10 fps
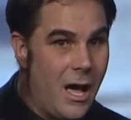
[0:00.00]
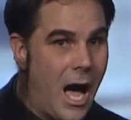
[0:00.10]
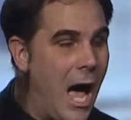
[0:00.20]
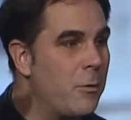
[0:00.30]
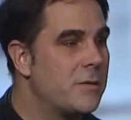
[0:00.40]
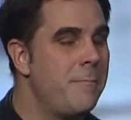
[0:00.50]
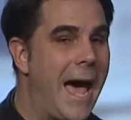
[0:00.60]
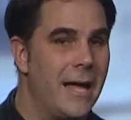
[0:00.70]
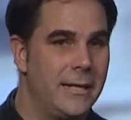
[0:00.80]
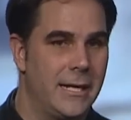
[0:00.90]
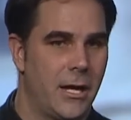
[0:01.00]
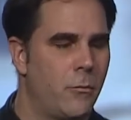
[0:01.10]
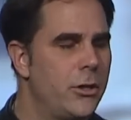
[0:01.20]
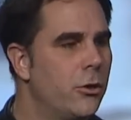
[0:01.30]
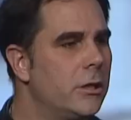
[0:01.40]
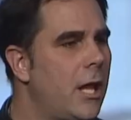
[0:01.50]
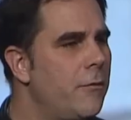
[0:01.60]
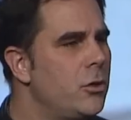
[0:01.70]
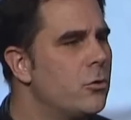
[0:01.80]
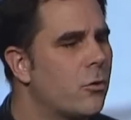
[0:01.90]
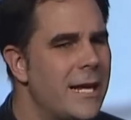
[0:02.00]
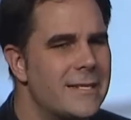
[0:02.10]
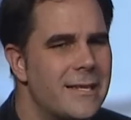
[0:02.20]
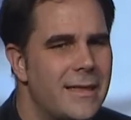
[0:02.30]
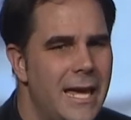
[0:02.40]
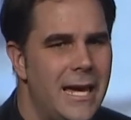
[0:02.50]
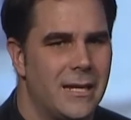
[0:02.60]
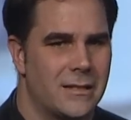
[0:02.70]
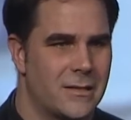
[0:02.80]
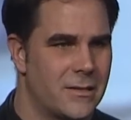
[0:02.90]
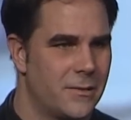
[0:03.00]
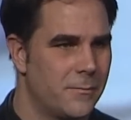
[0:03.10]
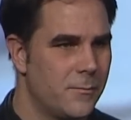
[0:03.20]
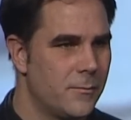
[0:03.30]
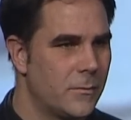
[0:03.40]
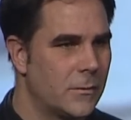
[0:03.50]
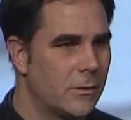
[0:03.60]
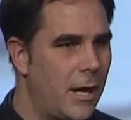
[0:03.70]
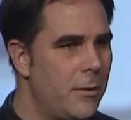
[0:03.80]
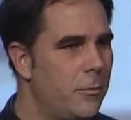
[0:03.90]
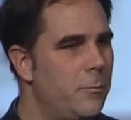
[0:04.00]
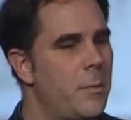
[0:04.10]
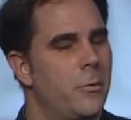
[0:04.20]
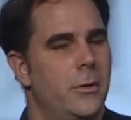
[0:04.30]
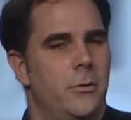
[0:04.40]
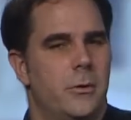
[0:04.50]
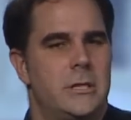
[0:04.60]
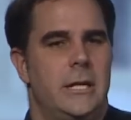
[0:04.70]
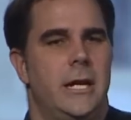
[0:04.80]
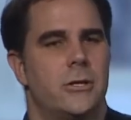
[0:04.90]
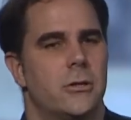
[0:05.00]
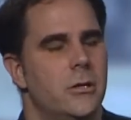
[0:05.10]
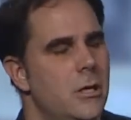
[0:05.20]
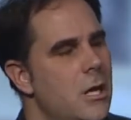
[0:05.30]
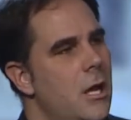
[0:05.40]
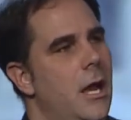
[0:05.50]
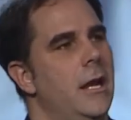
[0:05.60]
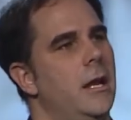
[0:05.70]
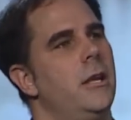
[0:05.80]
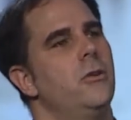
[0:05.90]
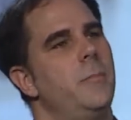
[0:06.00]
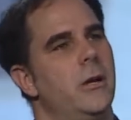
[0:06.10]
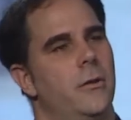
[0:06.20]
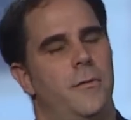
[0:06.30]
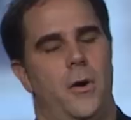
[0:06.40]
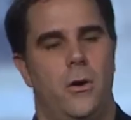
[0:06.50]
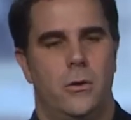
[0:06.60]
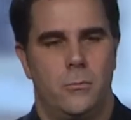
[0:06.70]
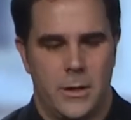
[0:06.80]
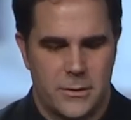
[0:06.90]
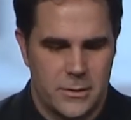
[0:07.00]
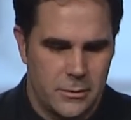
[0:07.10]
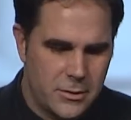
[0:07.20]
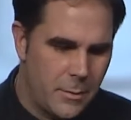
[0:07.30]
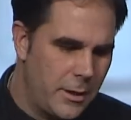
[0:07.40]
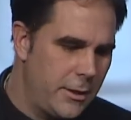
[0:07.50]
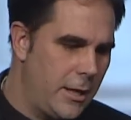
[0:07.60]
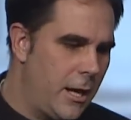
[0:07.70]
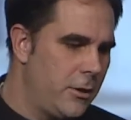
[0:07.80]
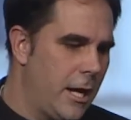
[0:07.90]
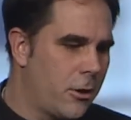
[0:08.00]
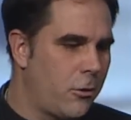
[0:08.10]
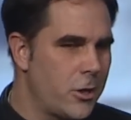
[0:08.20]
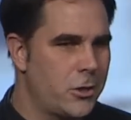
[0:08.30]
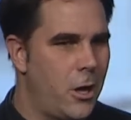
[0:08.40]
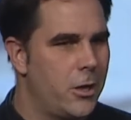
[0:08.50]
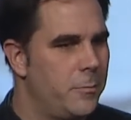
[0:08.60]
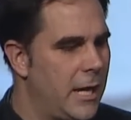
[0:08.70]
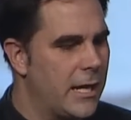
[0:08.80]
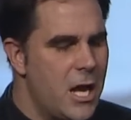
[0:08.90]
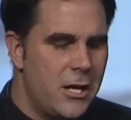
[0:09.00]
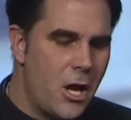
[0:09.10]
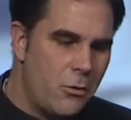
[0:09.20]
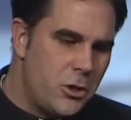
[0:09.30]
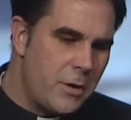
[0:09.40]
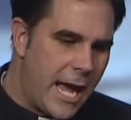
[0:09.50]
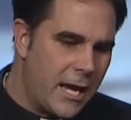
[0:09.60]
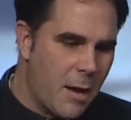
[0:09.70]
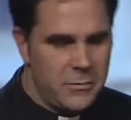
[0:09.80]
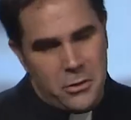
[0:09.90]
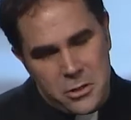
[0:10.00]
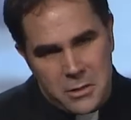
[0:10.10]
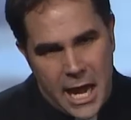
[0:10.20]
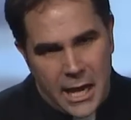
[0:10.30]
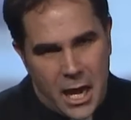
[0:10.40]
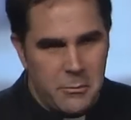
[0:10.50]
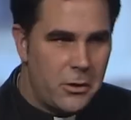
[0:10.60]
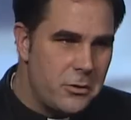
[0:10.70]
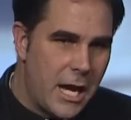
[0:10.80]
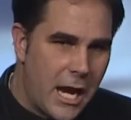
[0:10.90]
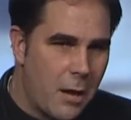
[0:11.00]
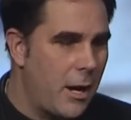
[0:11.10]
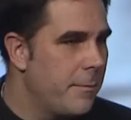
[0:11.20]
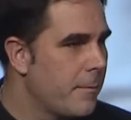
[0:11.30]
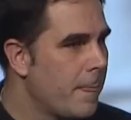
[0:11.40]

I was madly in love. When you're in love, you do crazy things. Right? Remember when you were a teenager and you'd be on the phone with somebody that you had a crush on? You'd be like, no, you hang up. No, you hang up. No, you hang up, right?